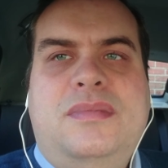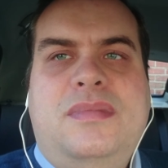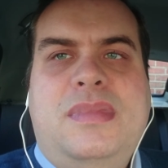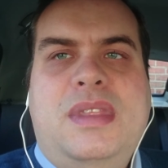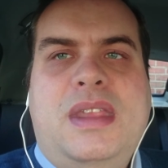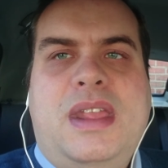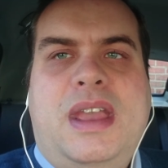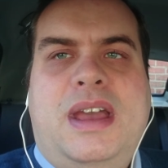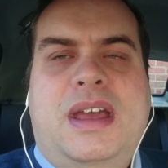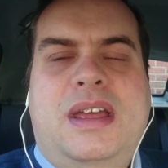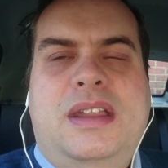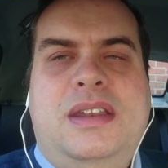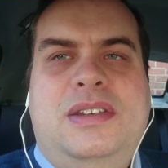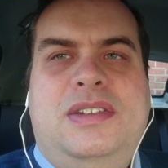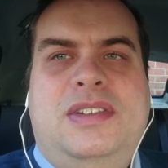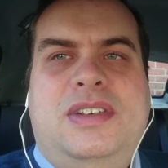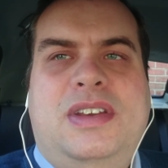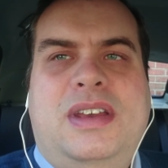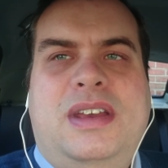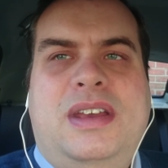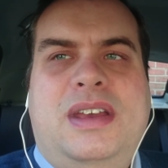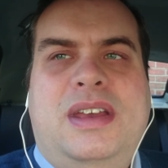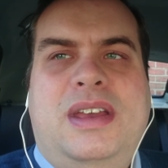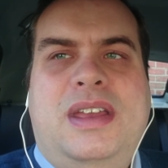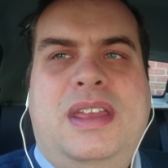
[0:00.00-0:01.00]
And
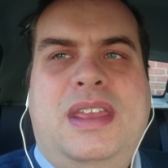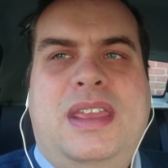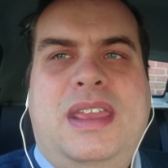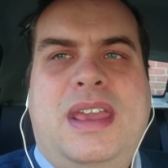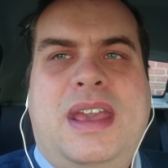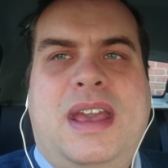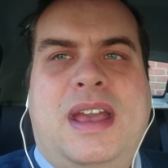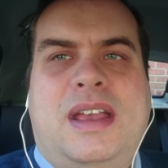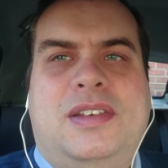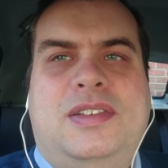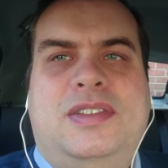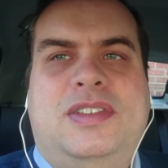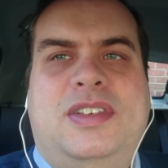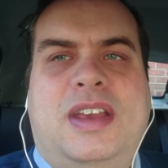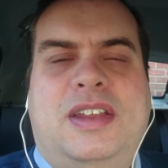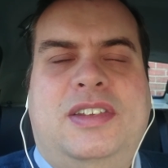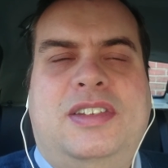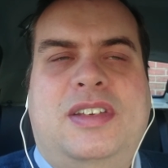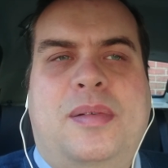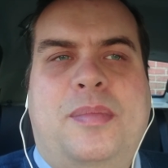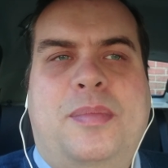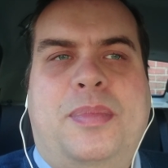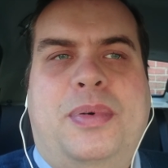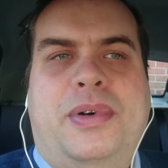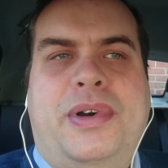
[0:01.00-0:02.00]
yes, at
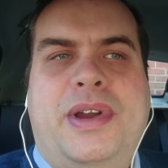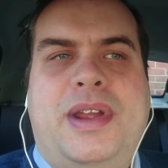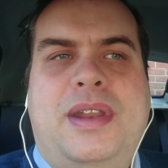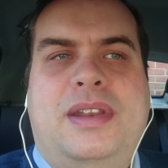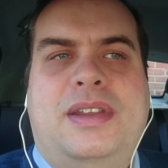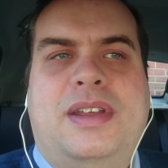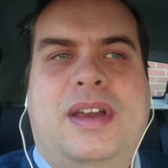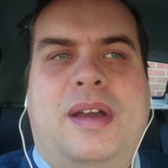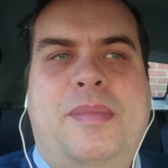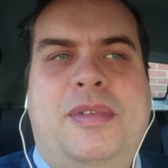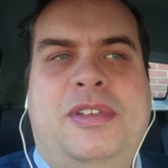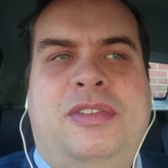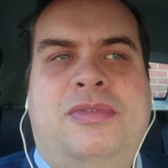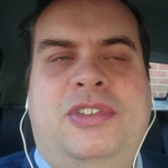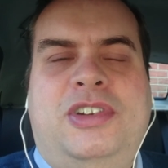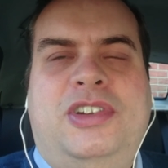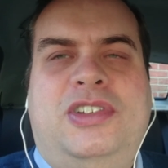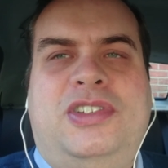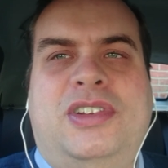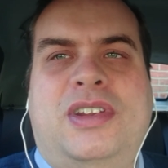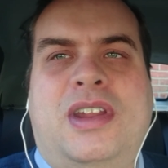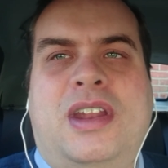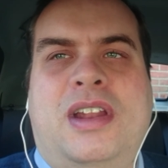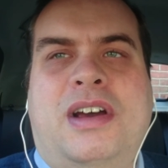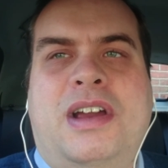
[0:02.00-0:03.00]
some point, Mr.
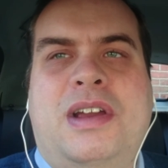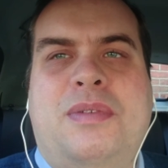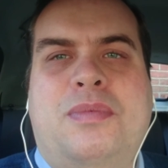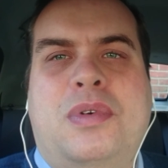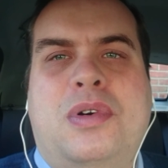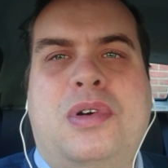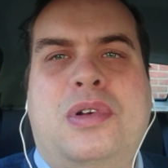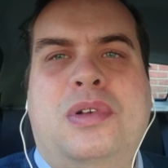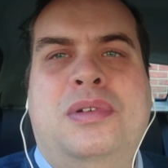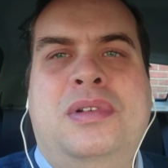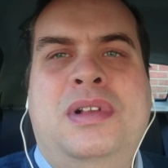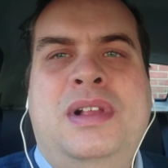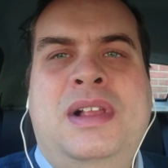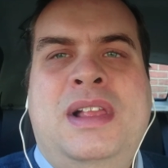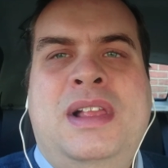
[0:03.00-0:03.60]
Richardson and I will